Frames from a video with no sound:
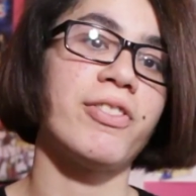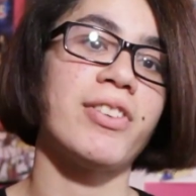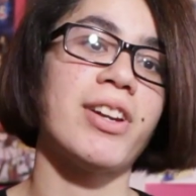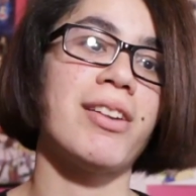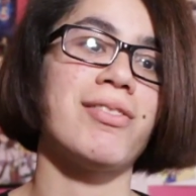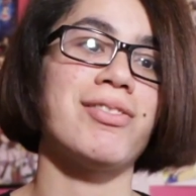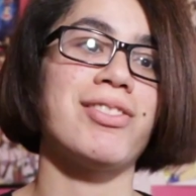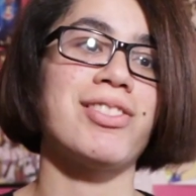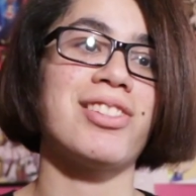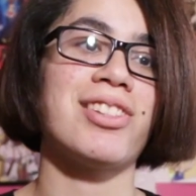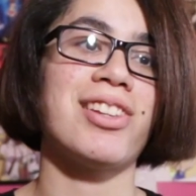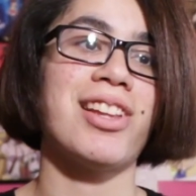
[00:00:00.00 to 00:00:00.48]
and
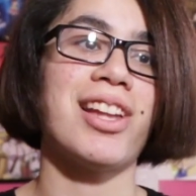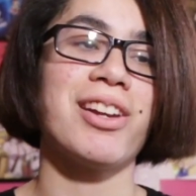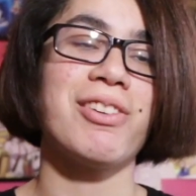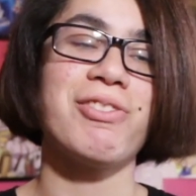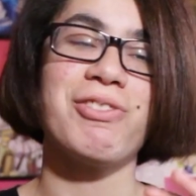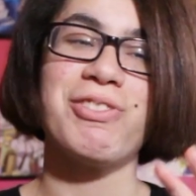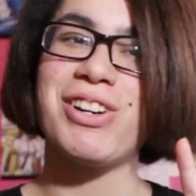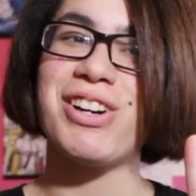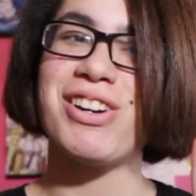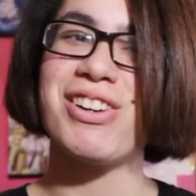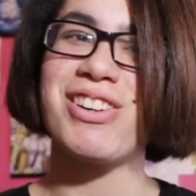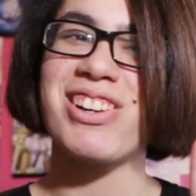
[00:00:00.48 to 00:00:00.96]
I'm just like,
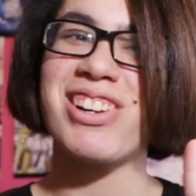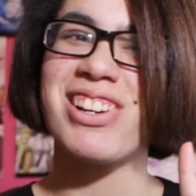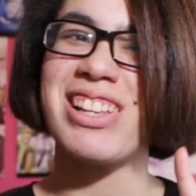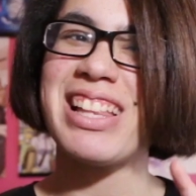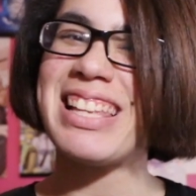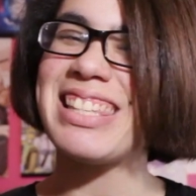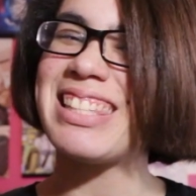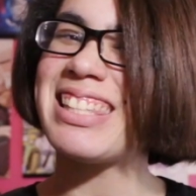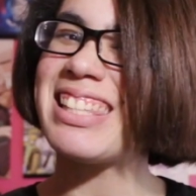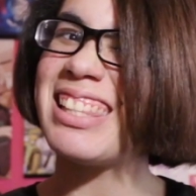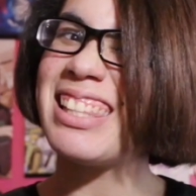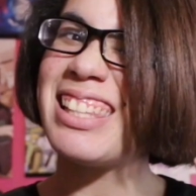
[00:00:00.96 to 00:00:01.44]
well girl,
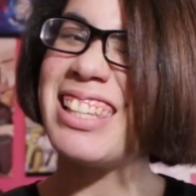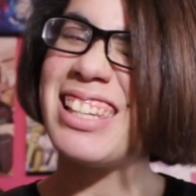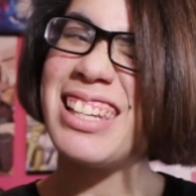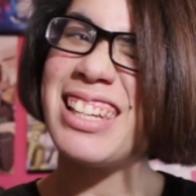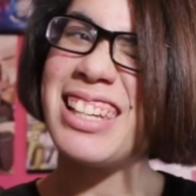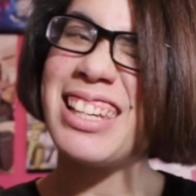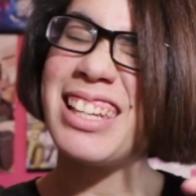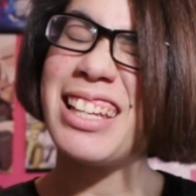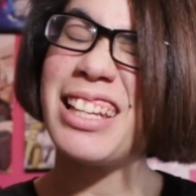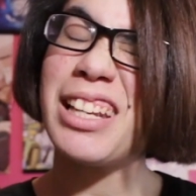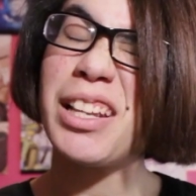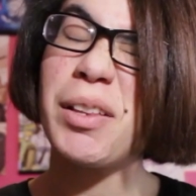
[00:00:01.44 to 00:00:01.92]
that's a
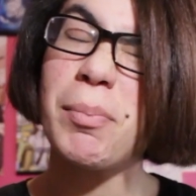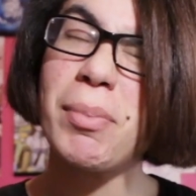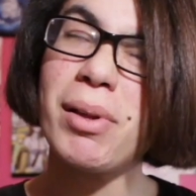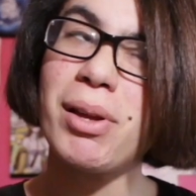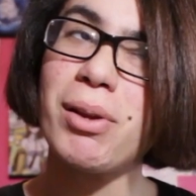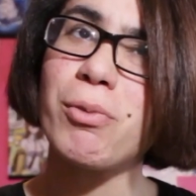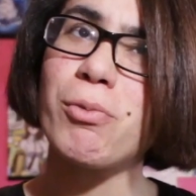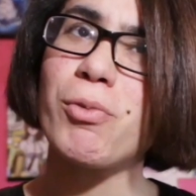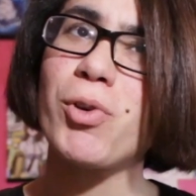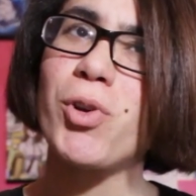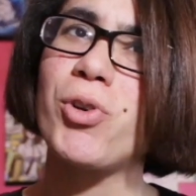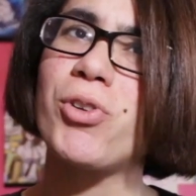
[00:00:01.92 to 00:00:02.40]
little
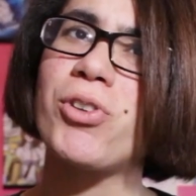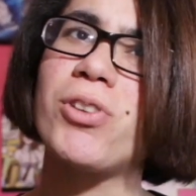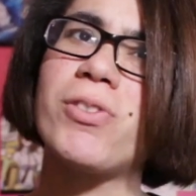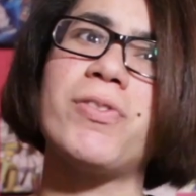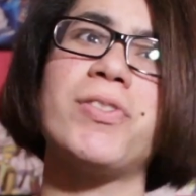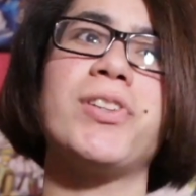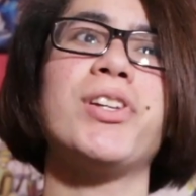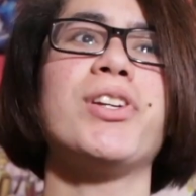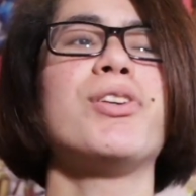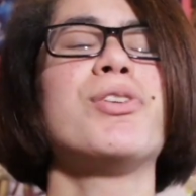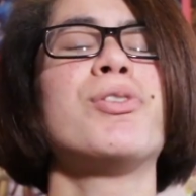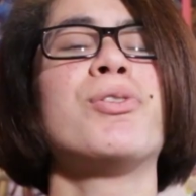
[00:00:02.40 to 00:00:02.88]
bit rude
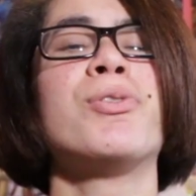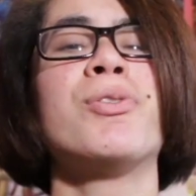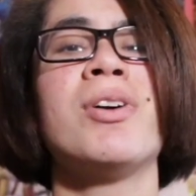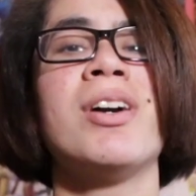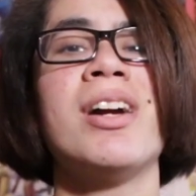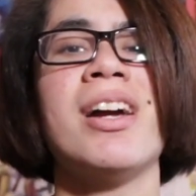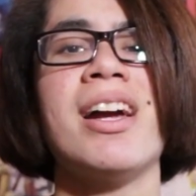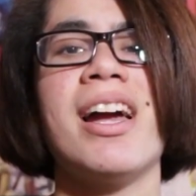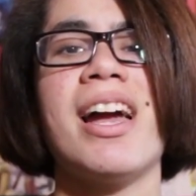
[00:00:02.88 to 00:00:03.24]
of you.